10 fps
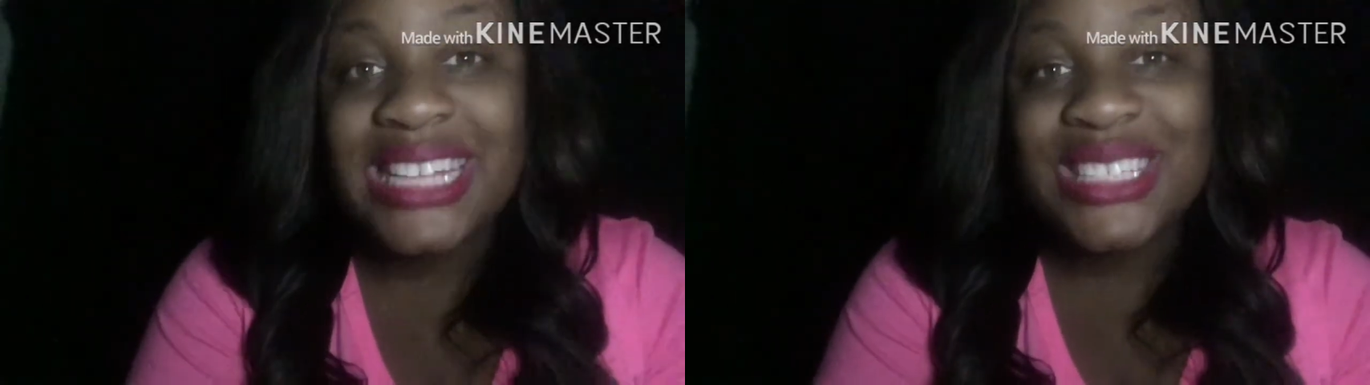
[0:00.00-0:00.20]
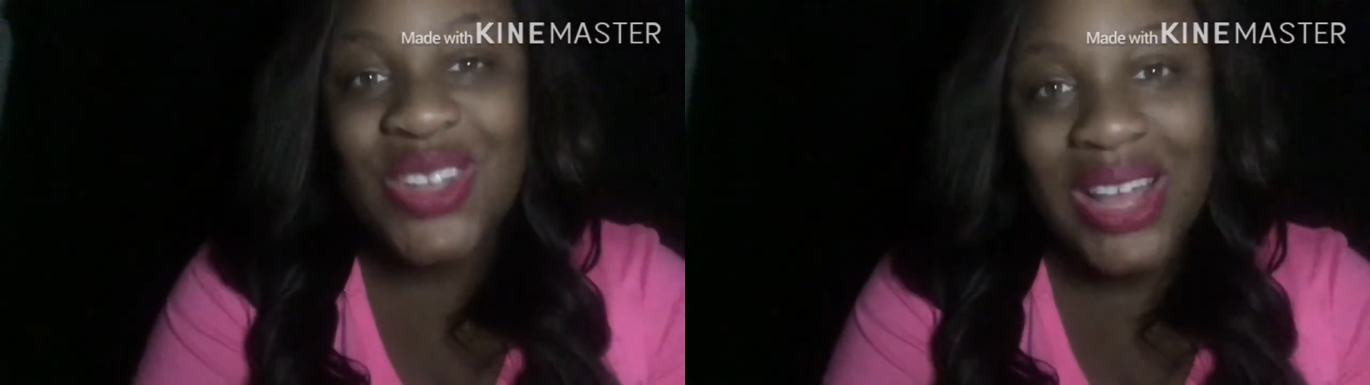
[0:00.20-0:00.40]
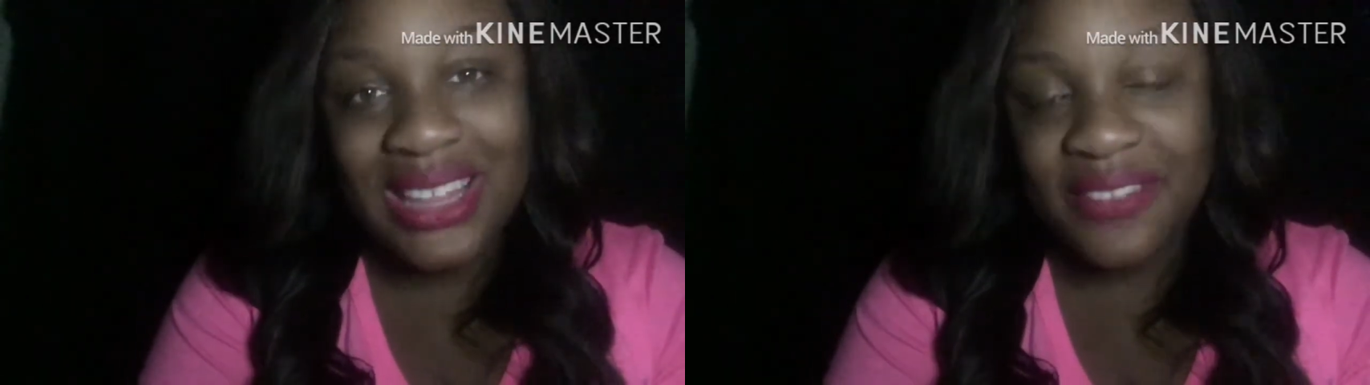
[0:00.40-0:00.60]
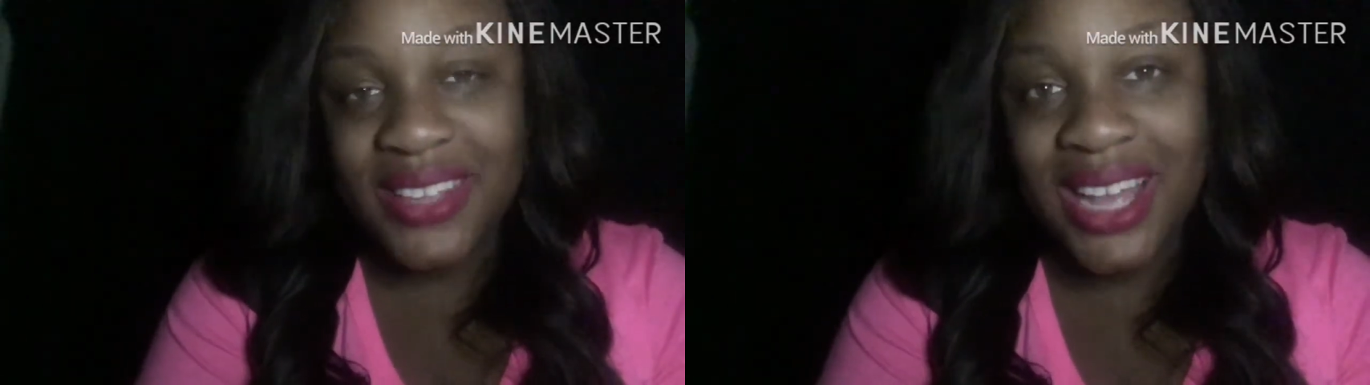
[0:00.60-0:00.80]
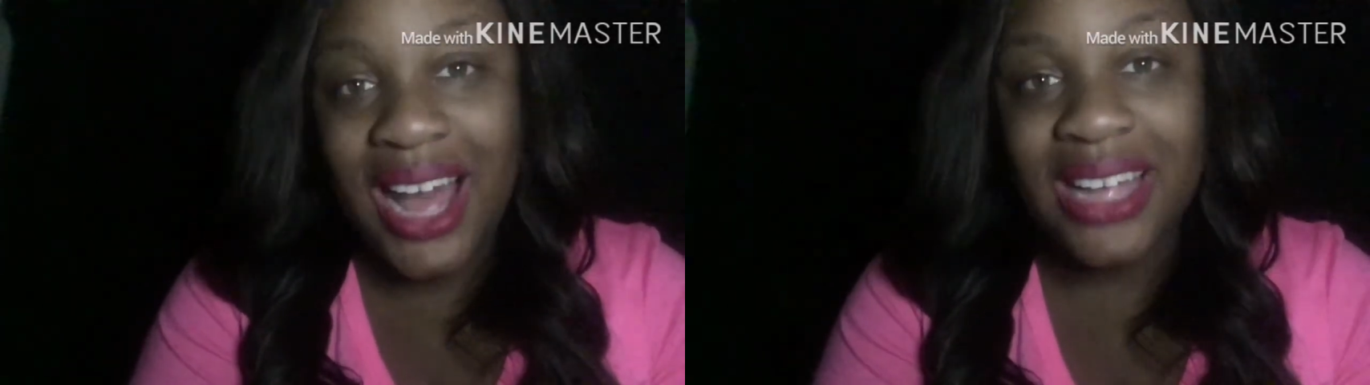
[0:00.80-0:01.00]
So I left
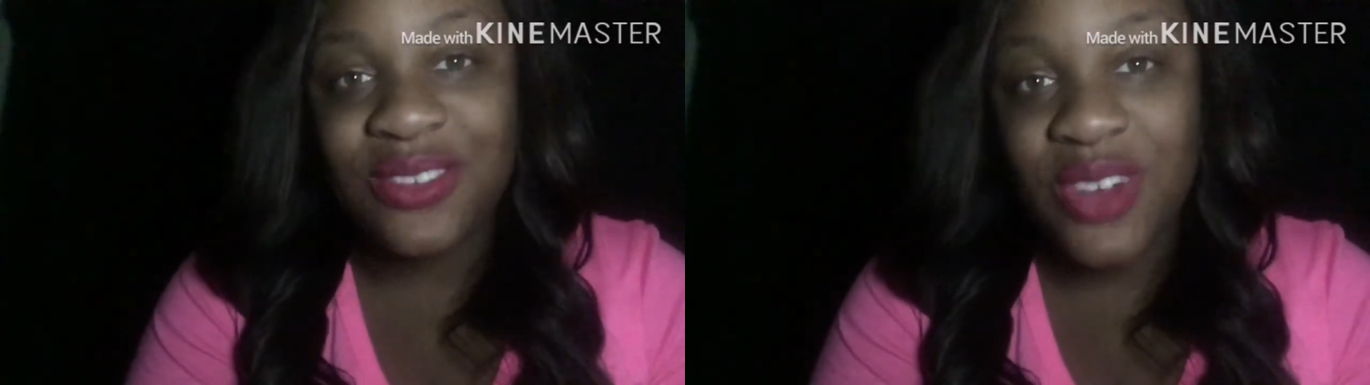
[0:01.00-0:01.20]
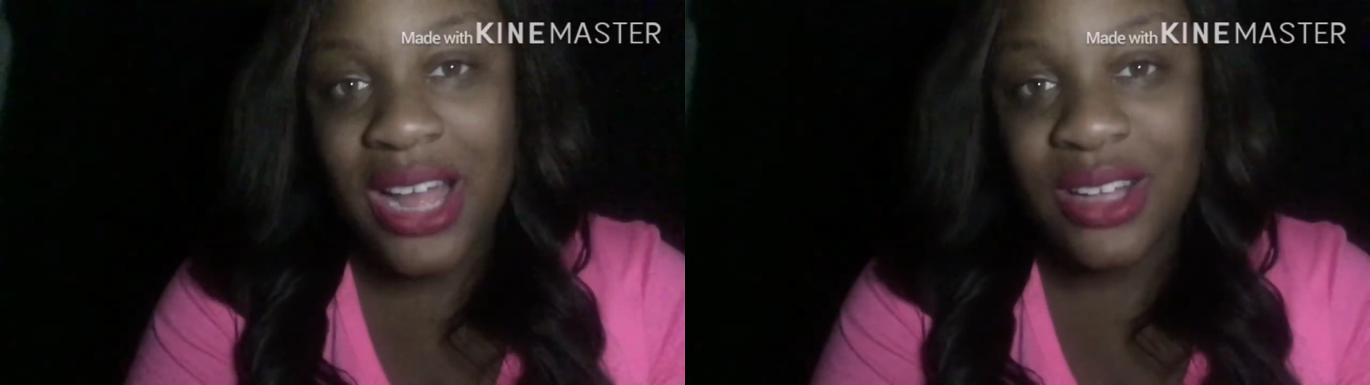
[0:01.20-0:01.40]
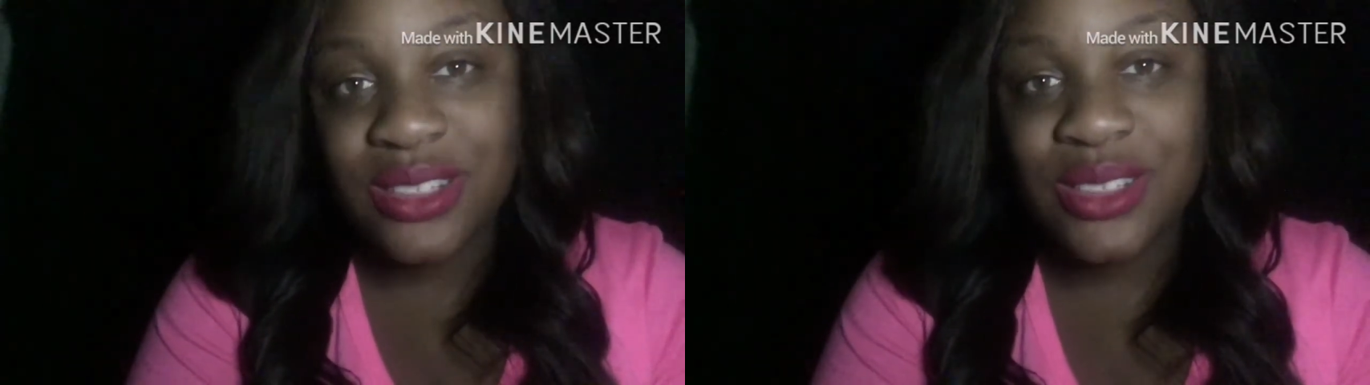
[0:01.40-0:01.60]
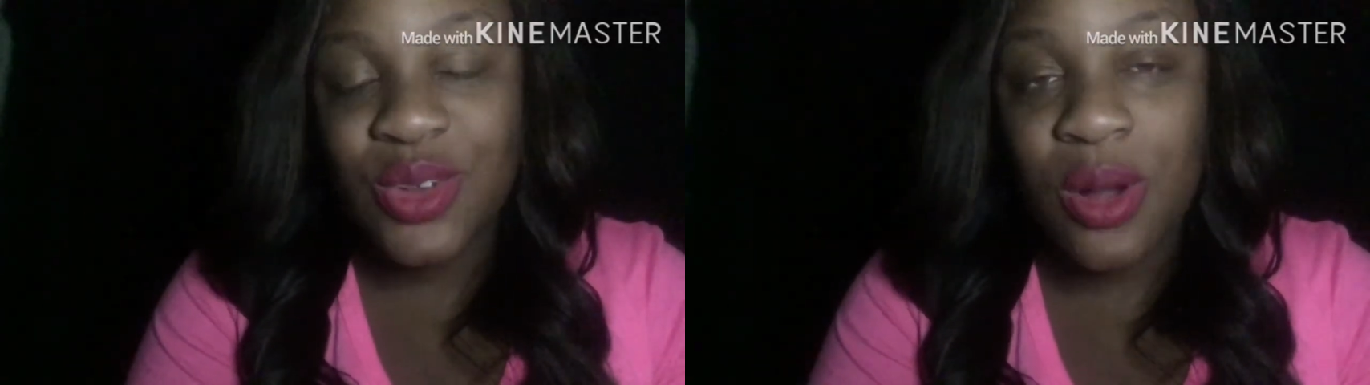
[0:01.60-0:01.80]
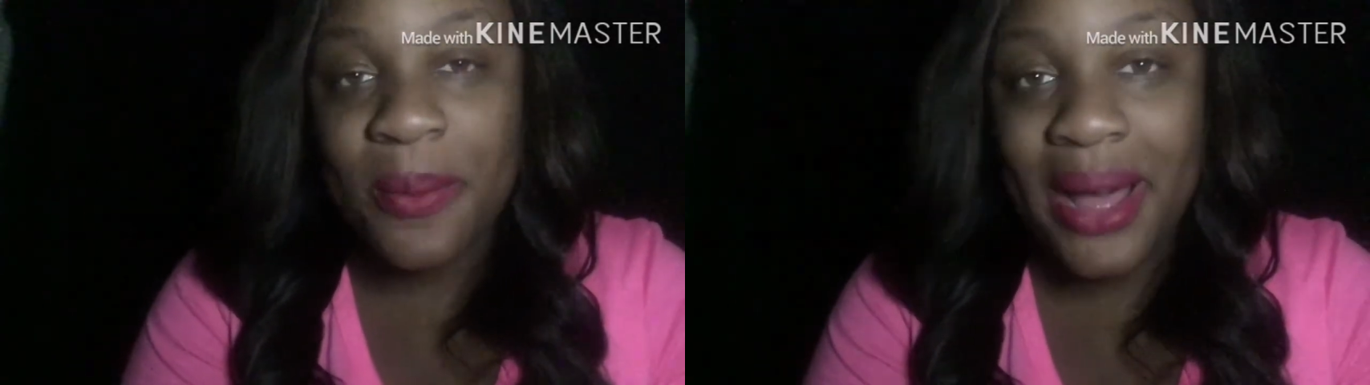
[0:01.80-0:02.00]
the cotton rounds
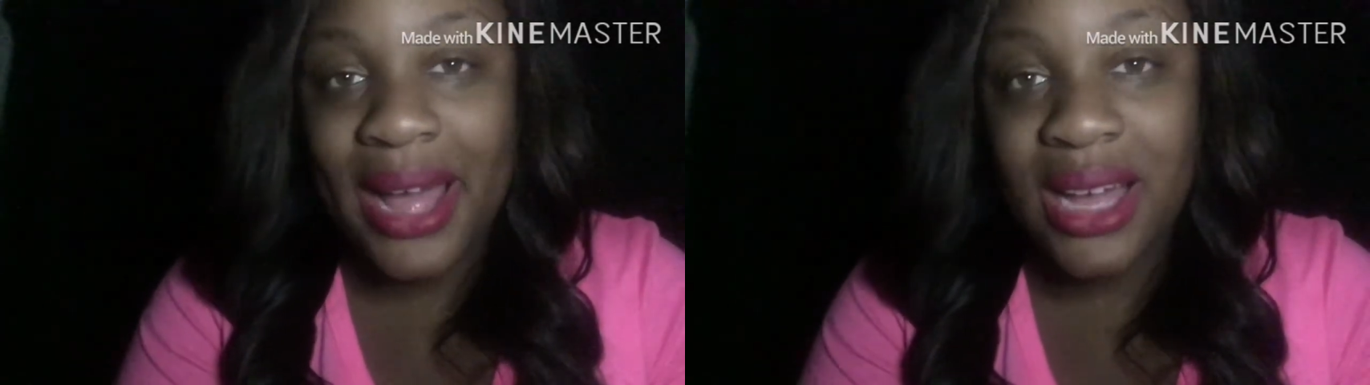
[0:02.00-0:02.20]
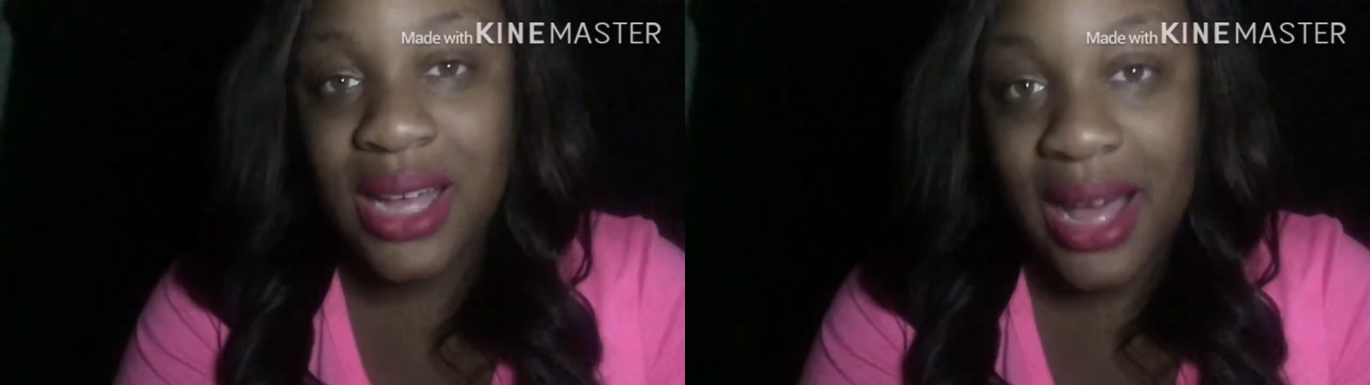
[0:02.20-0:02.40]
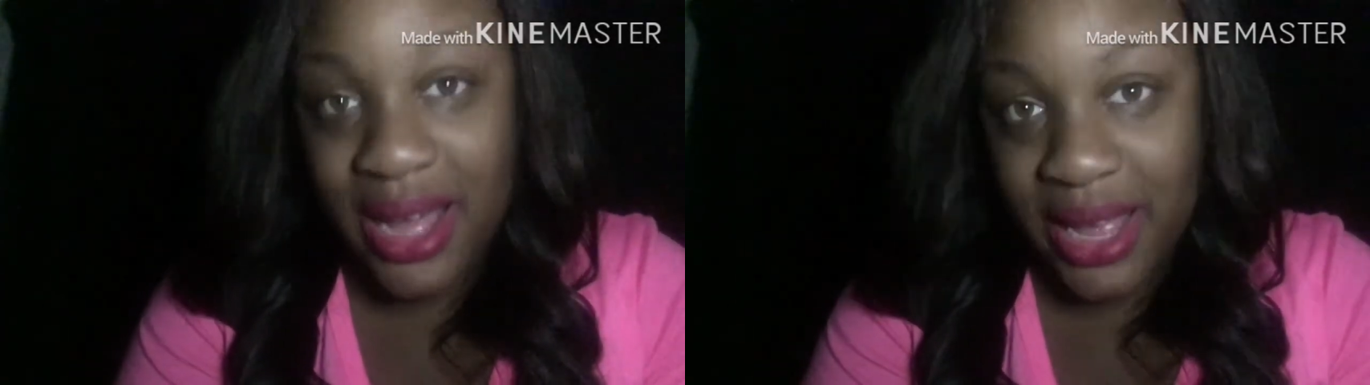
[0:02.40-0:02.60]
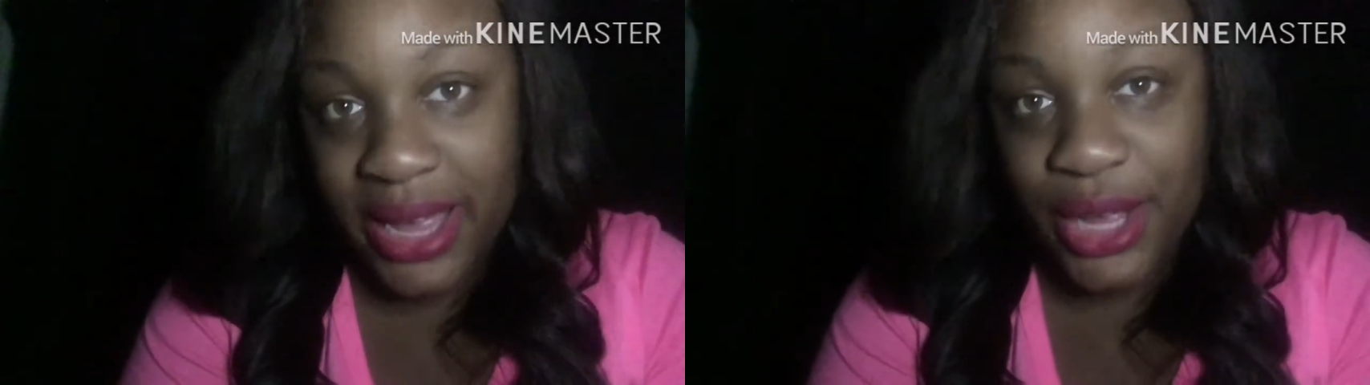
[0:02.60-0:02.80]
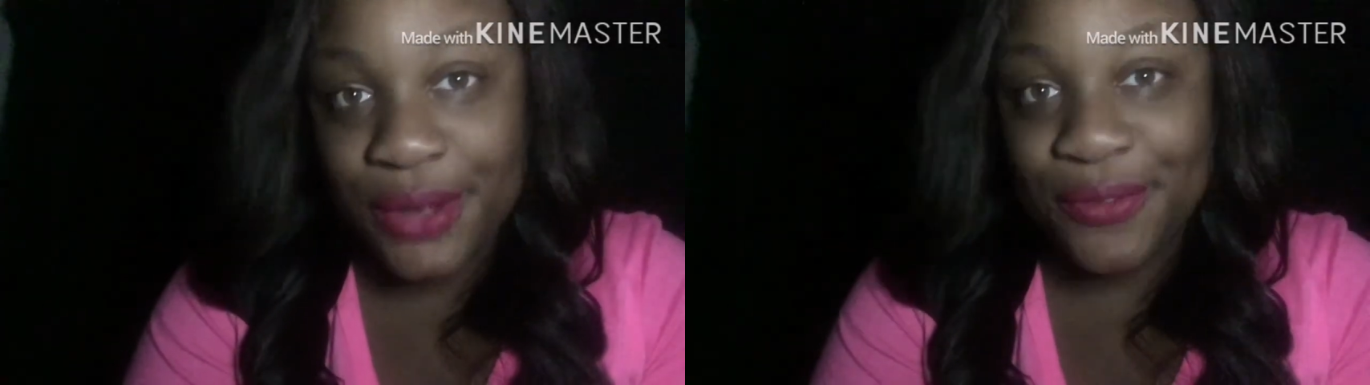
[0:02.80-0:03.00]
on my
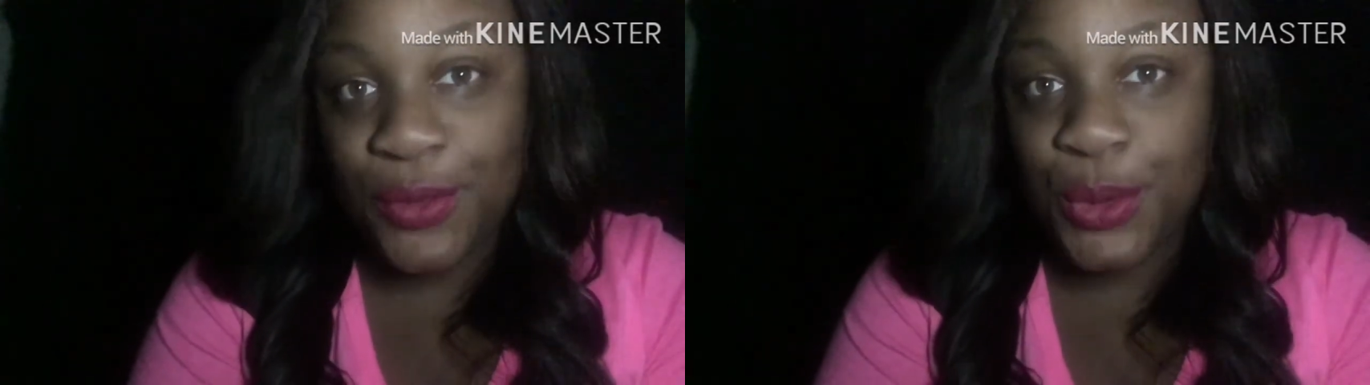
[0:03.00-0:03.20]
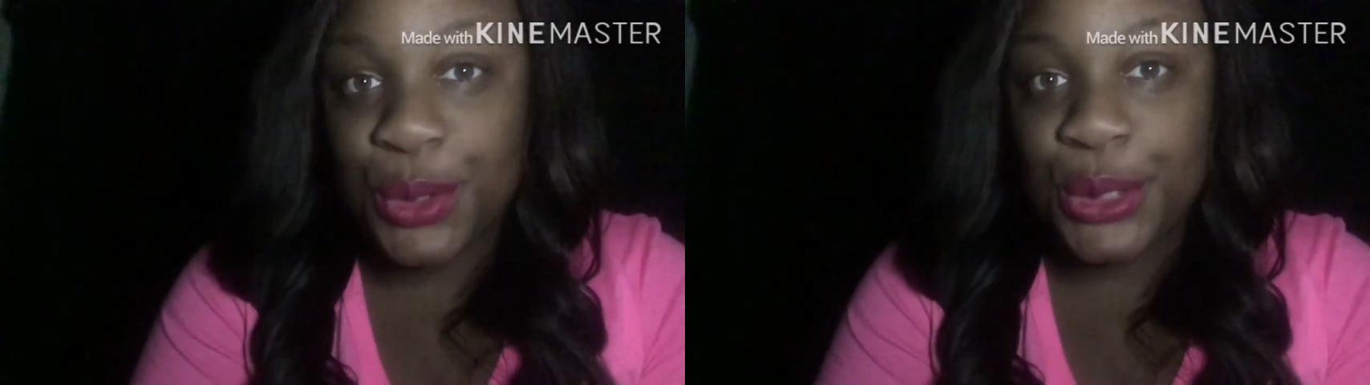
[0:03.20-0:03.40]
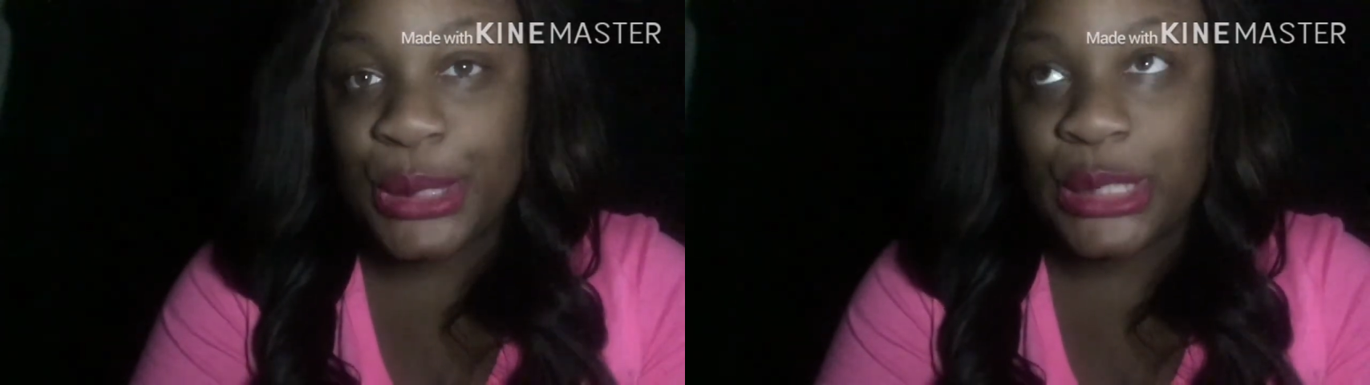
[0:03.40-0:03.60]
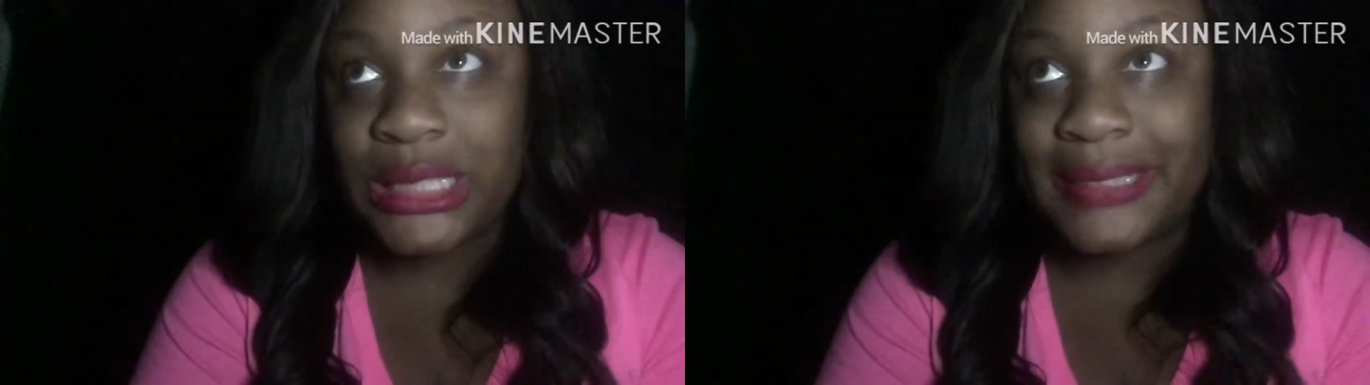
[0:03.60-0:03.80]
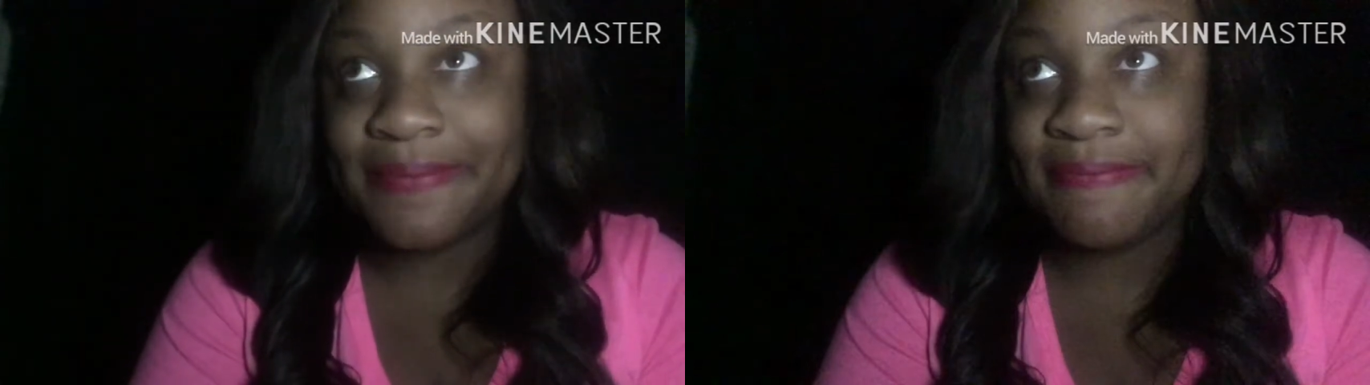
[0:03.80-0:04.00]
eye for